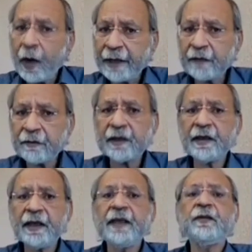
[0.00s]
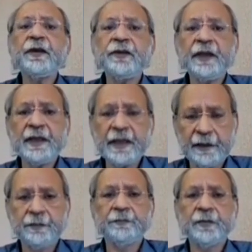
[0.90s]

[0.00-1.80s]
One of the things which we did,